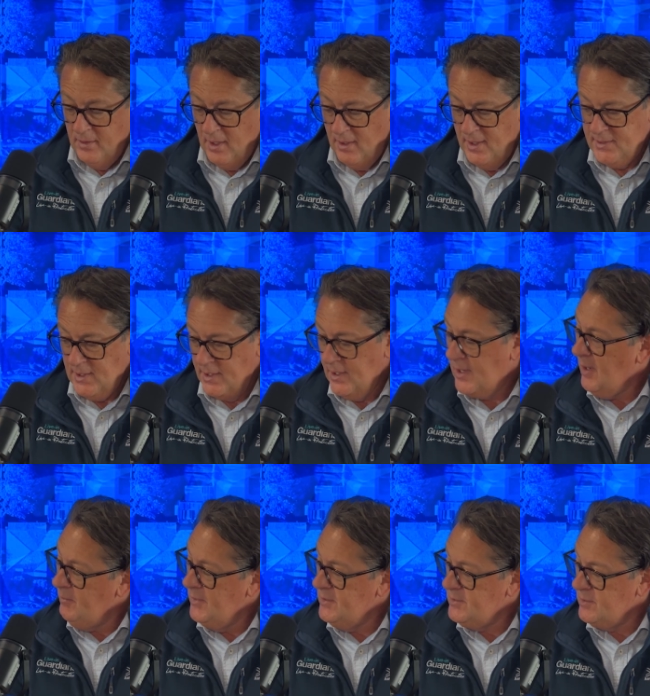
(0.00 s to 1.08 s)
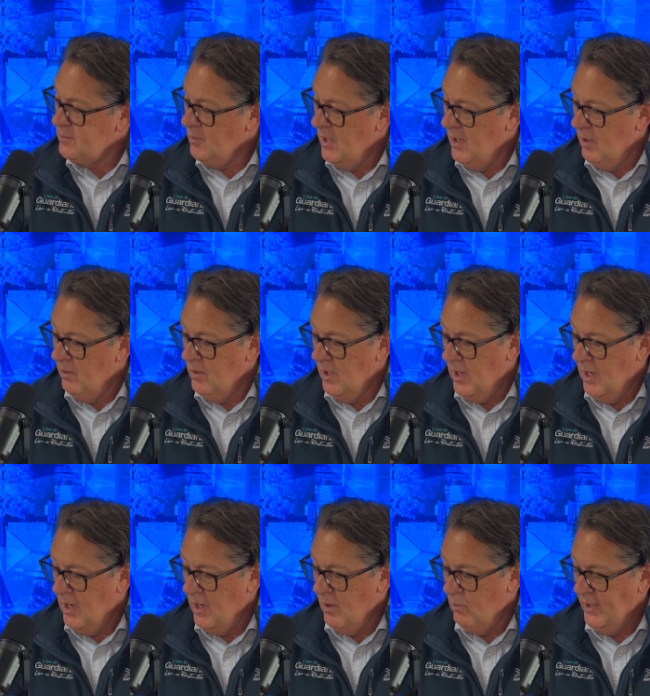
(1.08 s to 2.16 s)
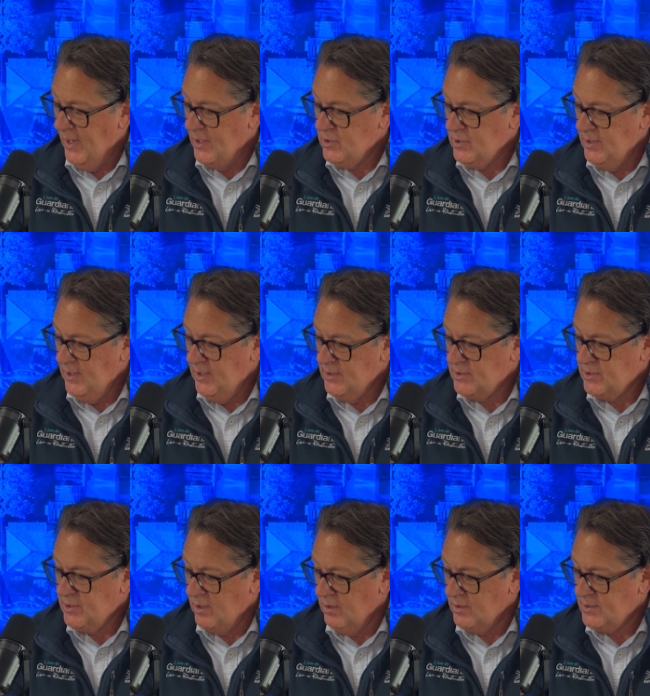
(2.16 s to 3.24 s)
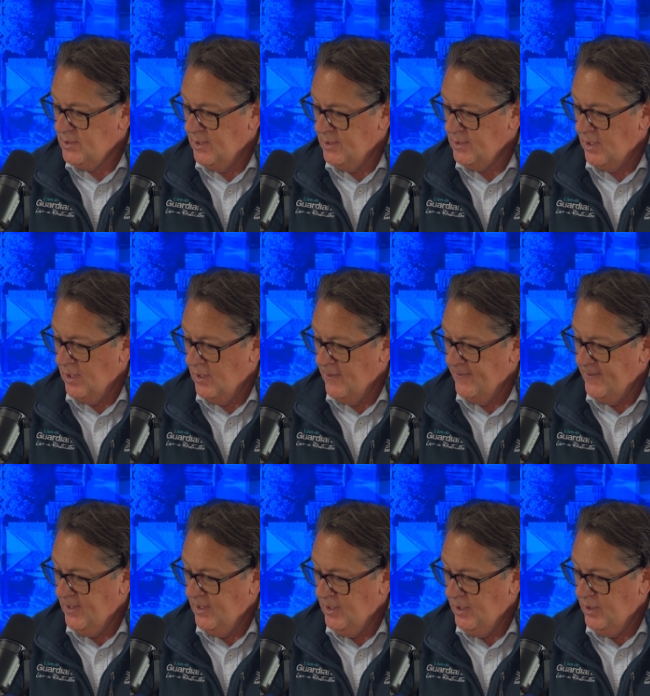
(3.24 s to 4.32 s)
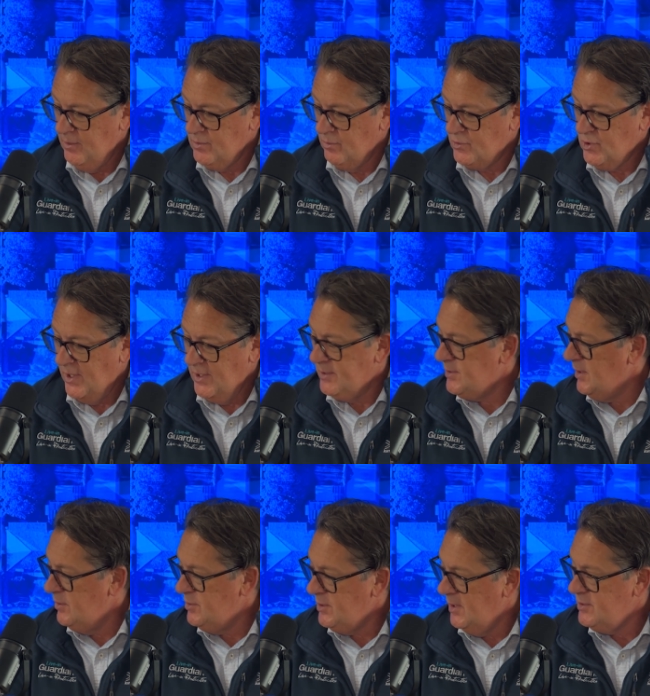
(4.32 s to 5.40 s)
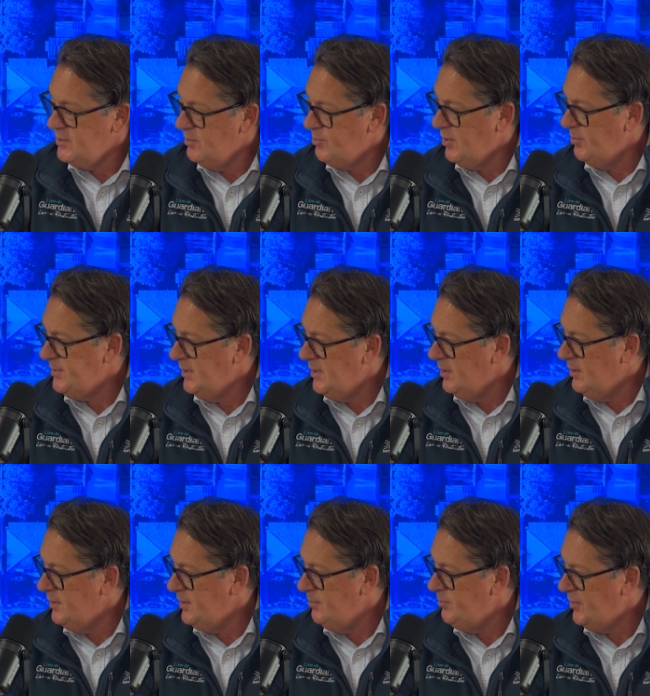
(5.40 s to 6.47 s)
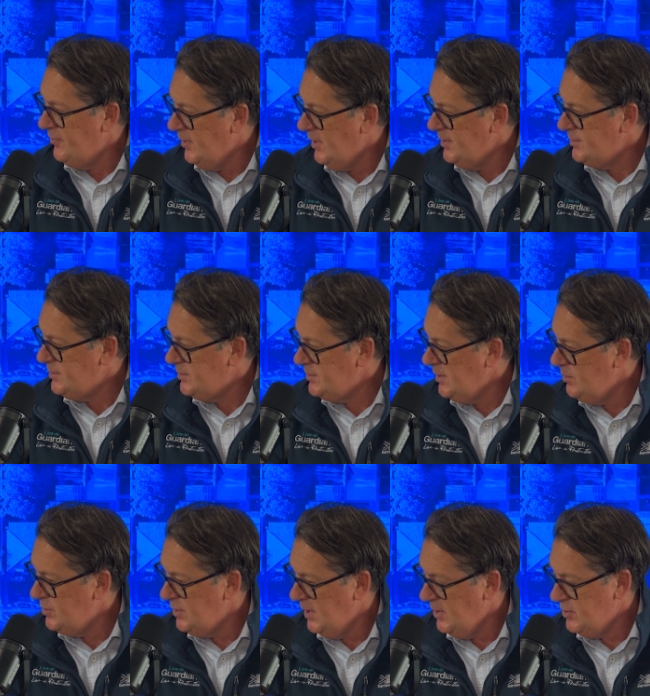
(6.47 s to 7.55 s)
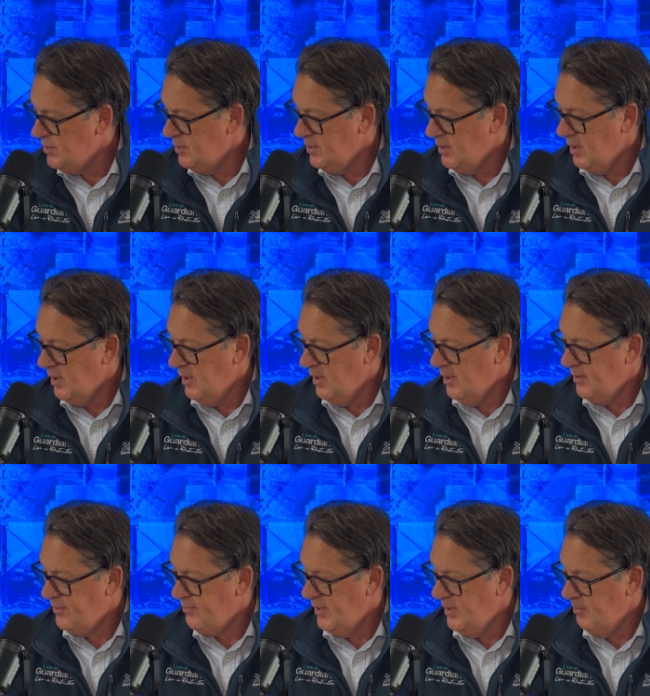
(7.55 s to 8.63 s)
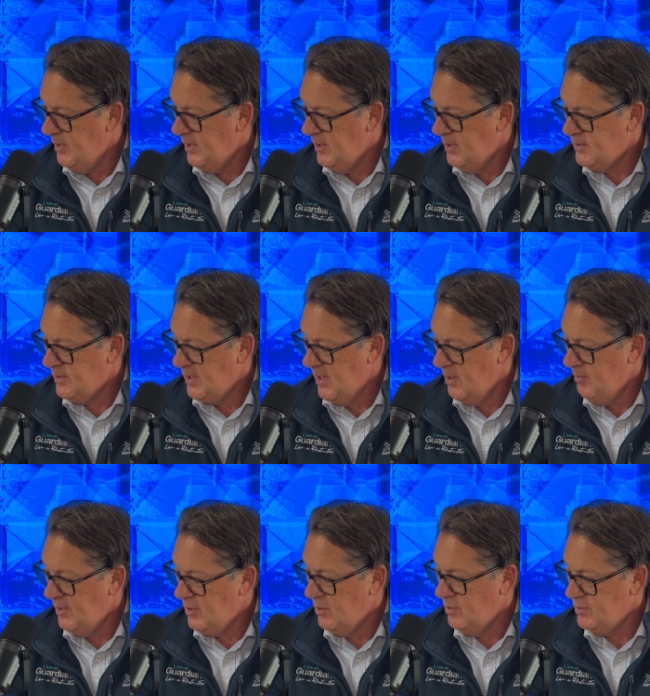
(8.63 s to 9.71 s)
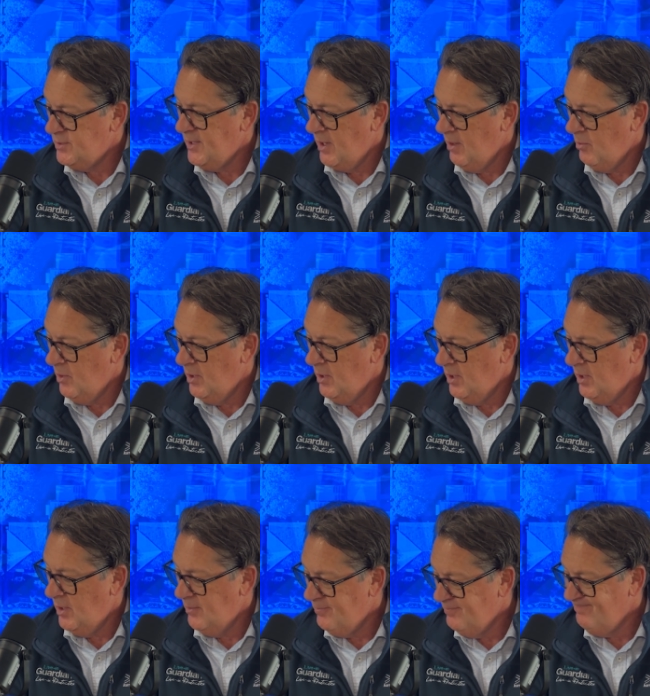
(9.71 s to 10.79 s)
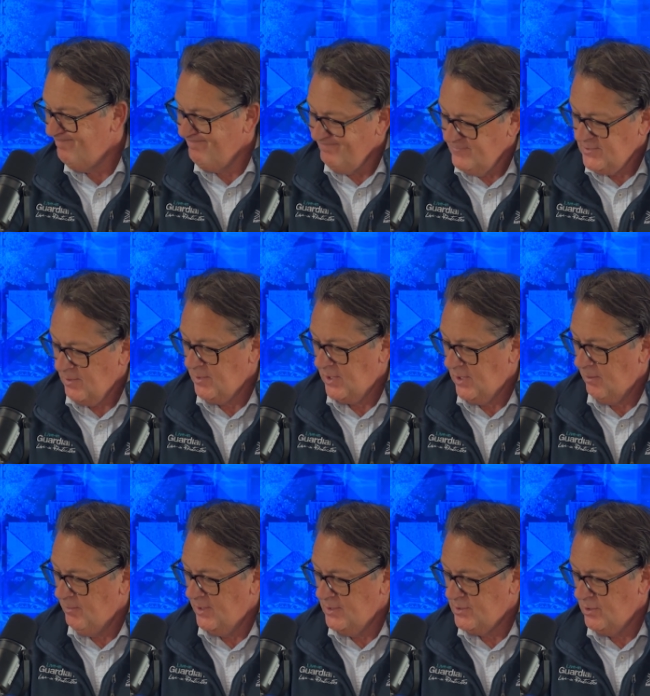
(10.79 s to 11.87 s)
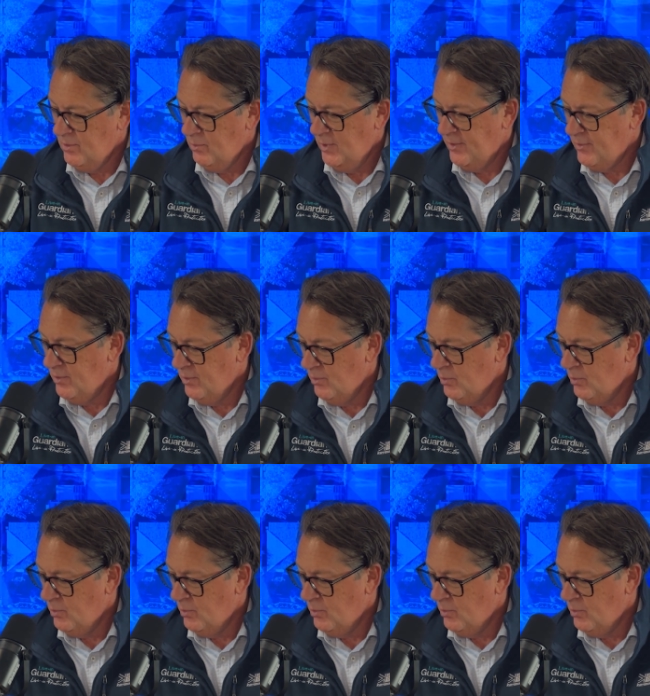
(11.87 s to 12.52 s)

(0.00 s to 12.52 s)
No, there's other companies as well. Uh, we actually started uh, the sort of trade association, the Property Guardian Providers Association, uh, three years ago because there were some companies who we thought